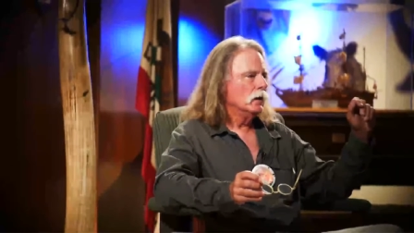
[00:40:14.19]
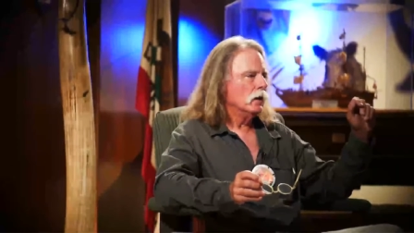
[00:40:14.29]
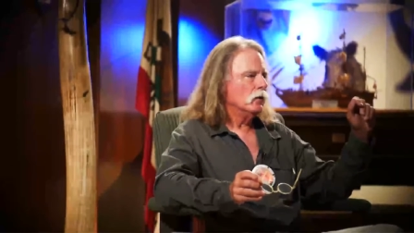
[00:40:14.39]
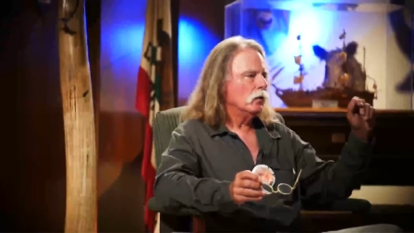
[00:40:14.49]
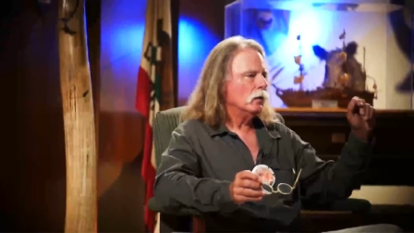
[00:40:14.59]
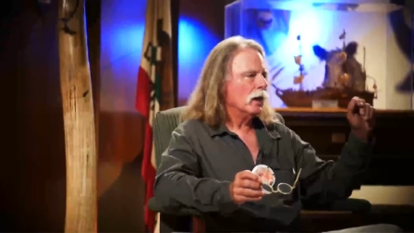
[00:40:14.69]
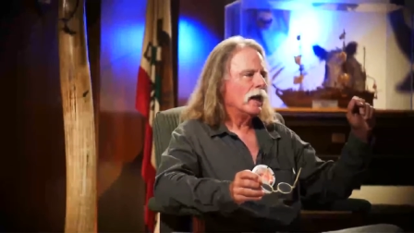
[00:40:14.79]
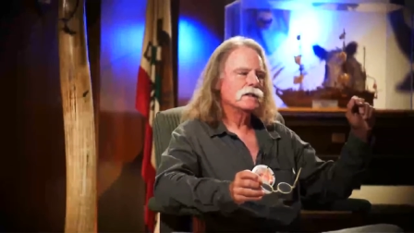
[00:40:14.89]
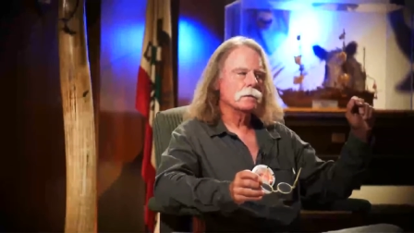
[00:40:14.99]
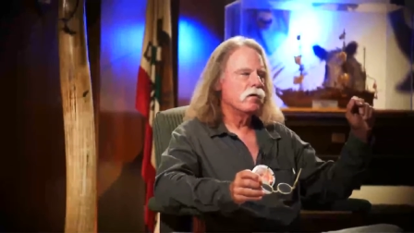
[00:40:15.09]
and I
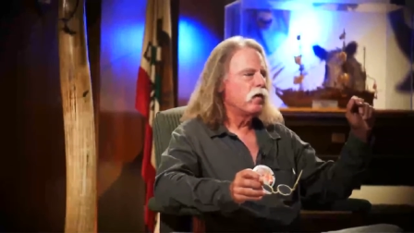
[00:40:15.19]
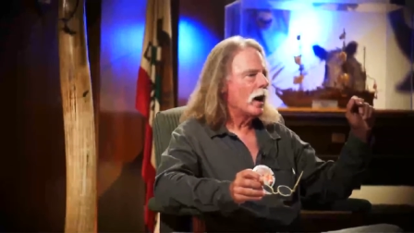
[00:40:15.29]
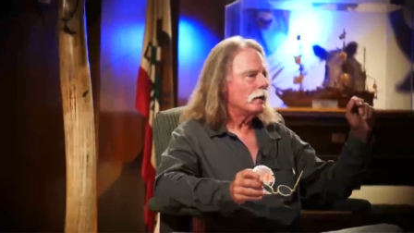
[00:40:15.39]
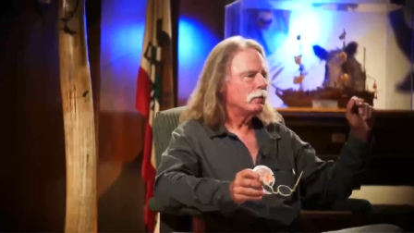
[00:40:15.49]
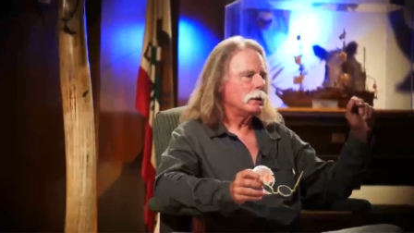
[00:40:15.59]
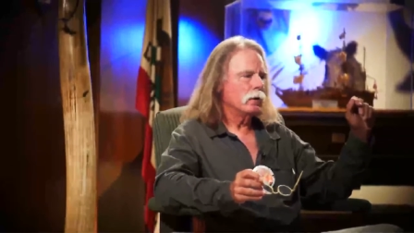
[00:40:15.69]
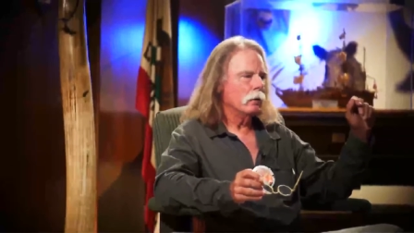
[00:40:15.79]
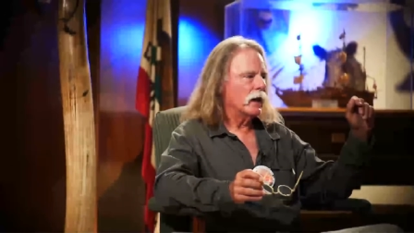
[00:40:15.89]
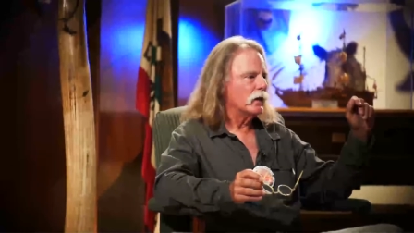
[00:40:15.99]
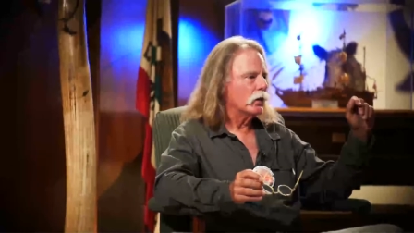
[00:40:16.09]
had some fine people on
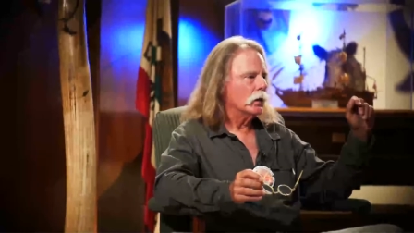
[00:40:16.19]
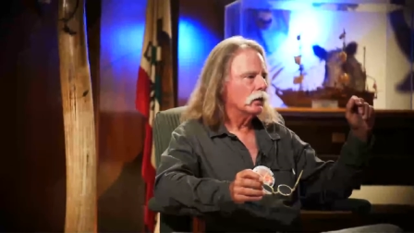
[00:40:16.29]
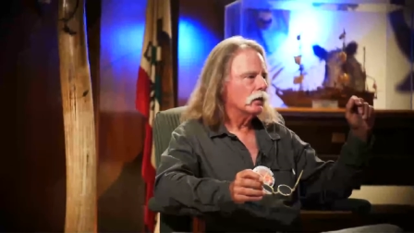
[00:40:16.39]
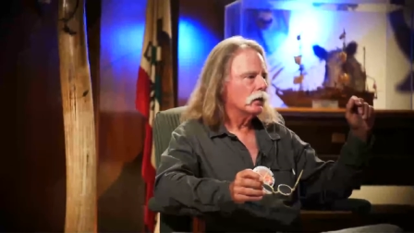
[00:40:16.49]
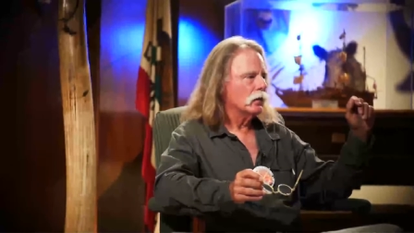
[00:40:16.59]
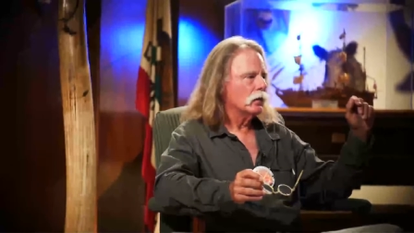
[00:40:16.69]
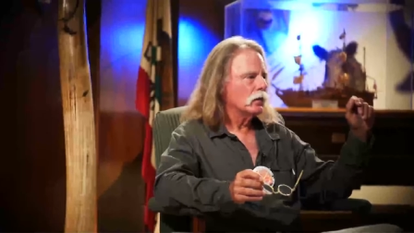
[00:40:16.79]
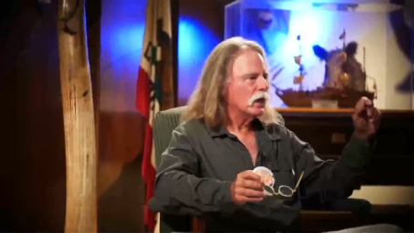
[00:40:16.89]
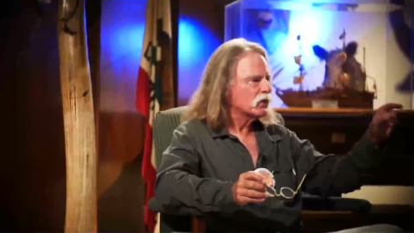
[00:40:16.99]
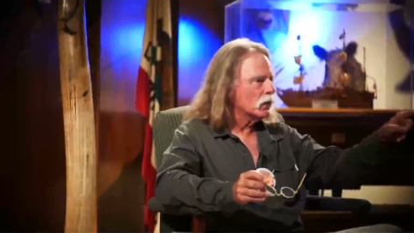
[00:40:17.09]
my crew.
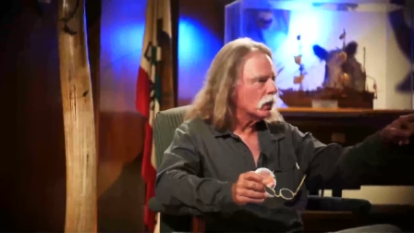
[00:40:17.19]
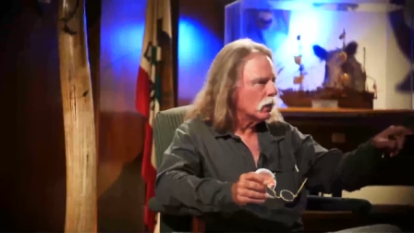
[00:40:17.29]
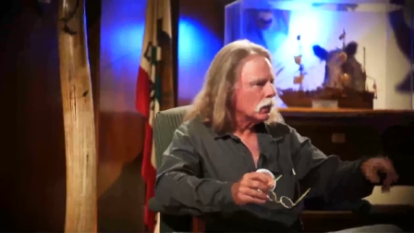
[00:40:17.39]
Yes, sir.